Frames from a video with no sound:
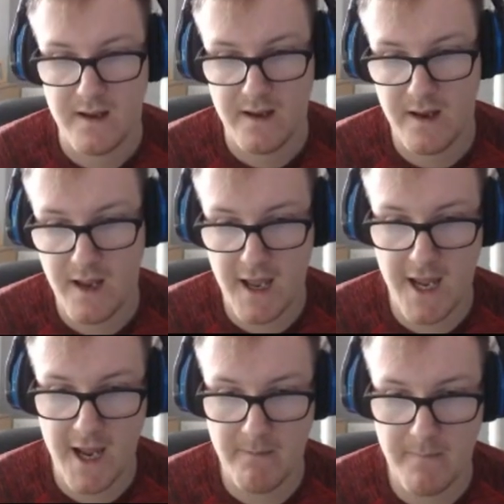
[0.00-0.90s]

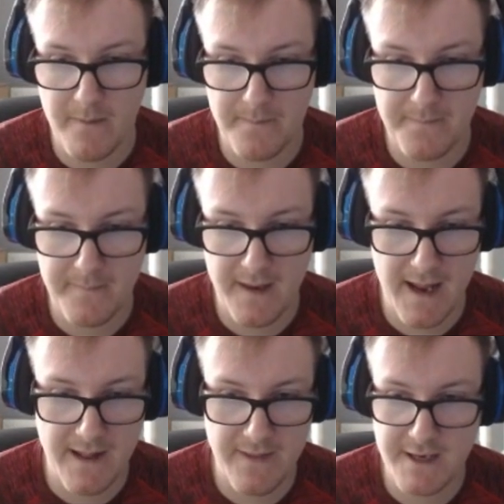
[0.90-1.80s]
and
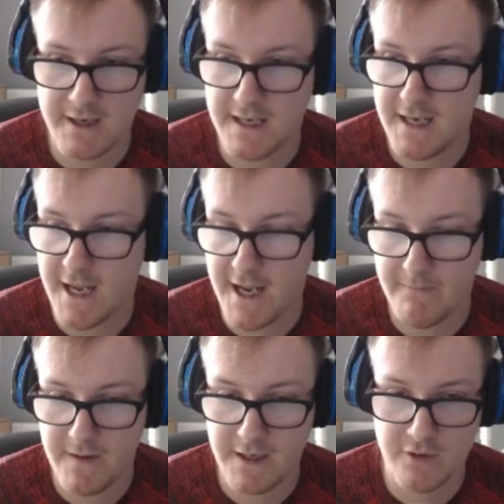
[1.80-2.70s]
then you
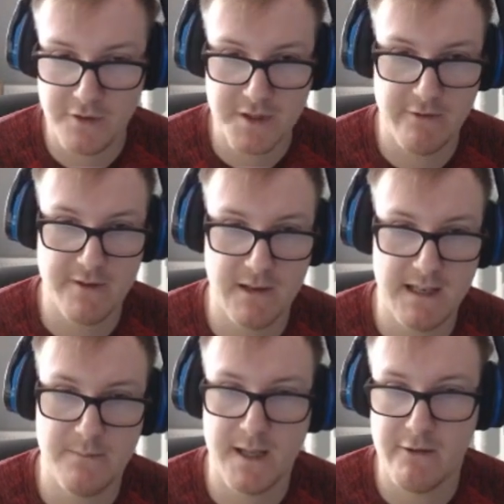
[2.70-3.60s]
can also go into a
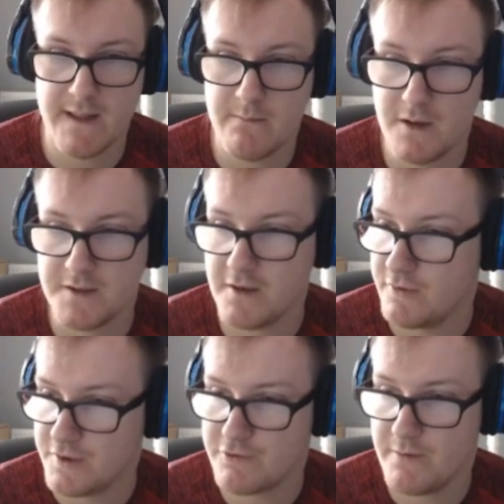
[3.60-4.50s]
link play with that monster or
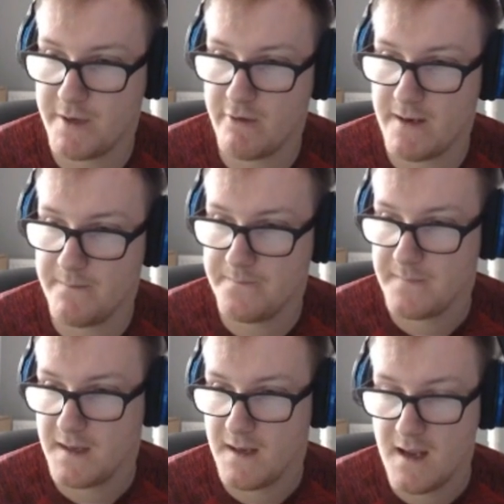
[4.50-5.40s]
just tribute it.
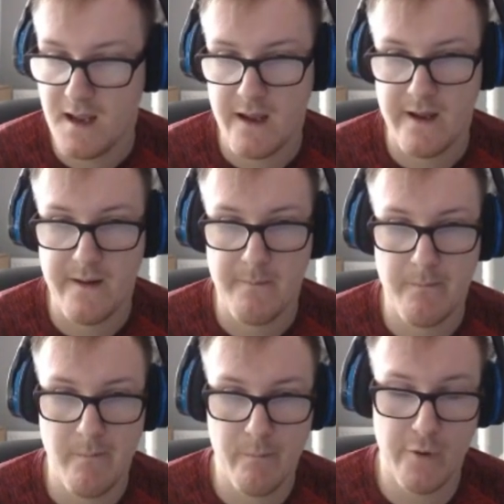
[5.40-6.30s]

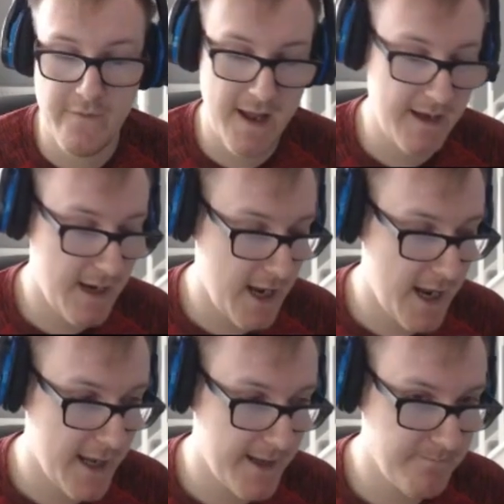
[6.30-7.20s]
But
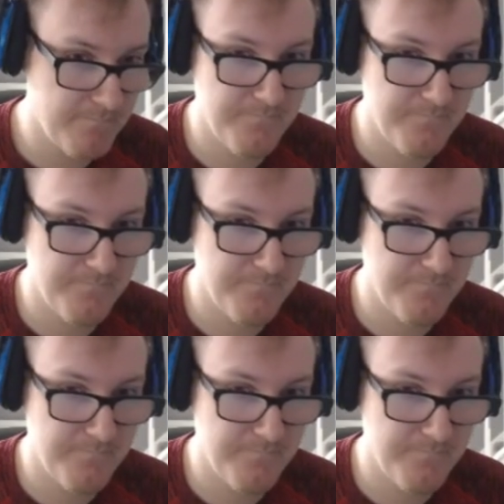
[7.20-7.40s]
then